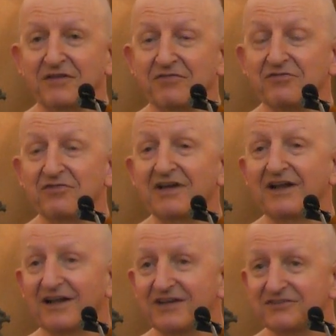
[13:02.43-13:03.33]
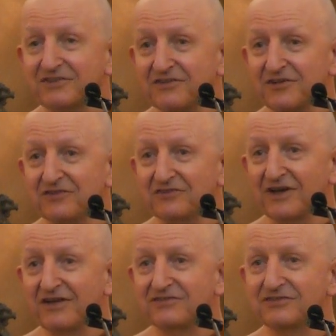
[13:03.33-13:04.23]
even realize there are those
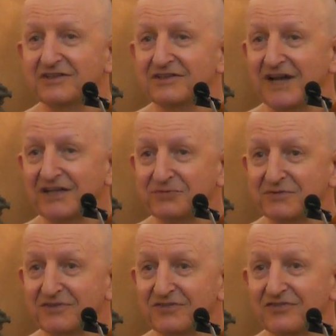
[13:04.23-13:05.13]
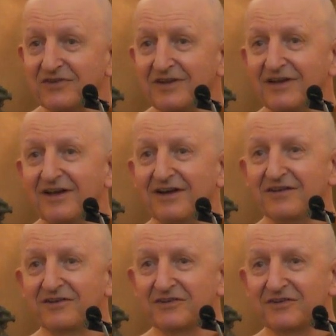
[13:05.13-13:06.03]
kinds of attachments,
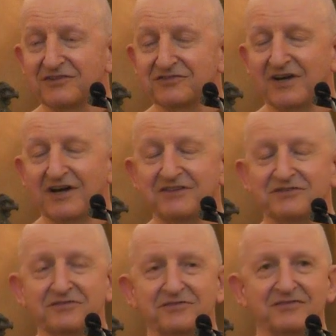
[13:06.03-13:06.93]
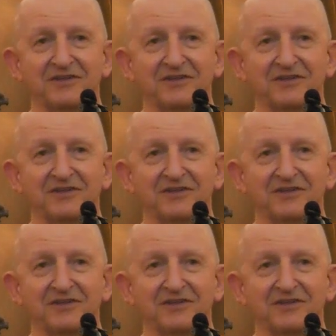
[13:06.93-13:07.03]
those kinds of